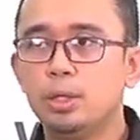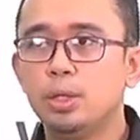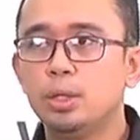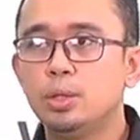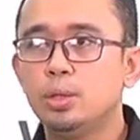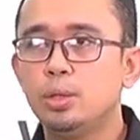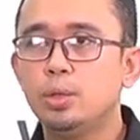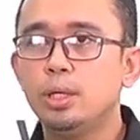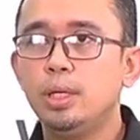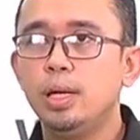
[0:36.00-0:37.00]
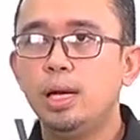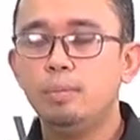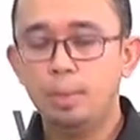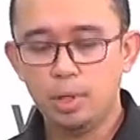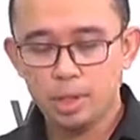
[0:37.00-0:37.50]
So
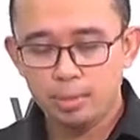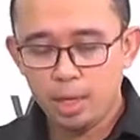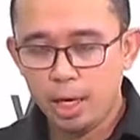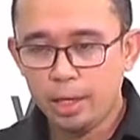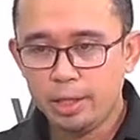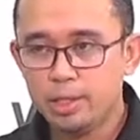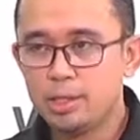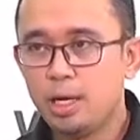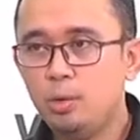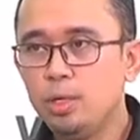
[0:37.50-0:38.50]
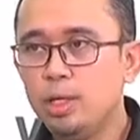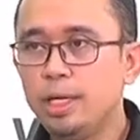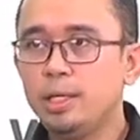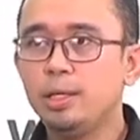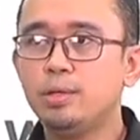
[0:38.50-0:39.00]
because I'm an artist, I would like
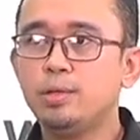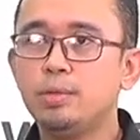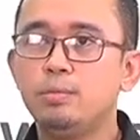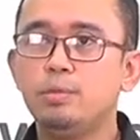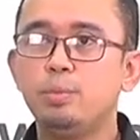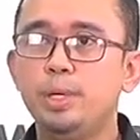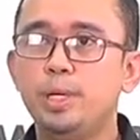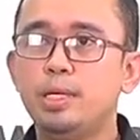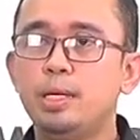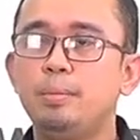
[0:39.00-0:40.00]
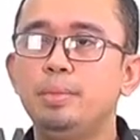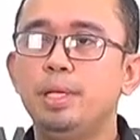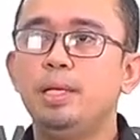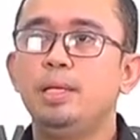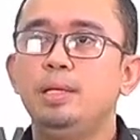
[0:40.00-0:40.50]
it to be
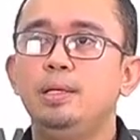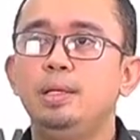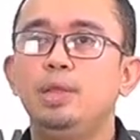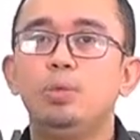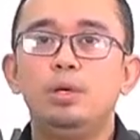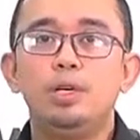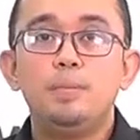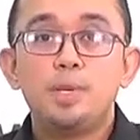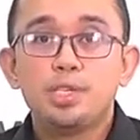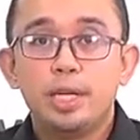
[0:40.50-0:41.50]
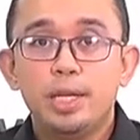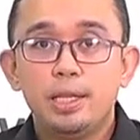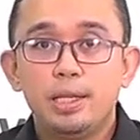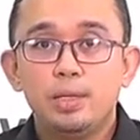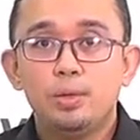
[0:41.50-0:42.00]
something that will represent
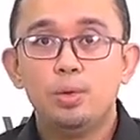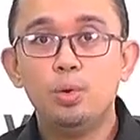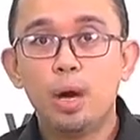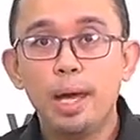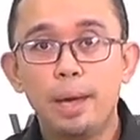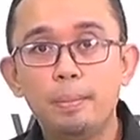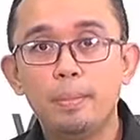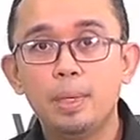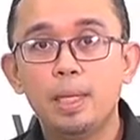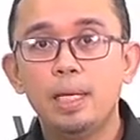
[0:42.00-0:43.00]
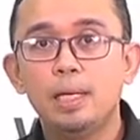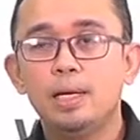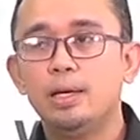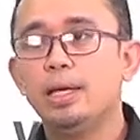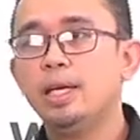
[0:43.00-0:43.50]
who I am.
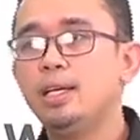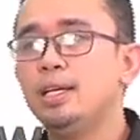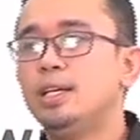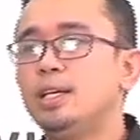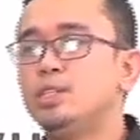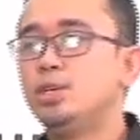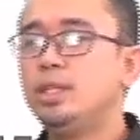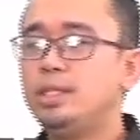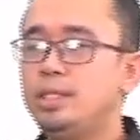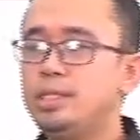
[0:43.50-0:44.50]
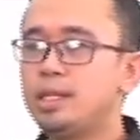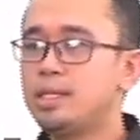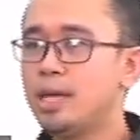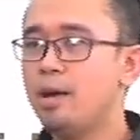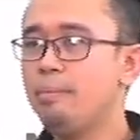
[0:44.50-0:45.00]
Okay, so this is a
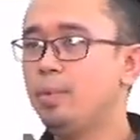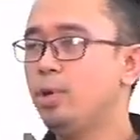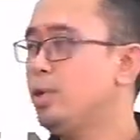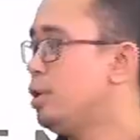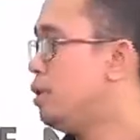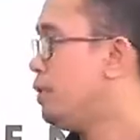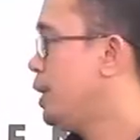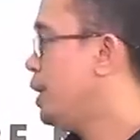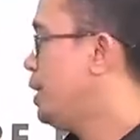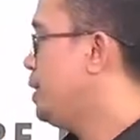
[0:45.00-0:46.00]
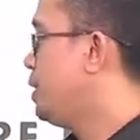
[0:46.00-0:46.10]
sample of a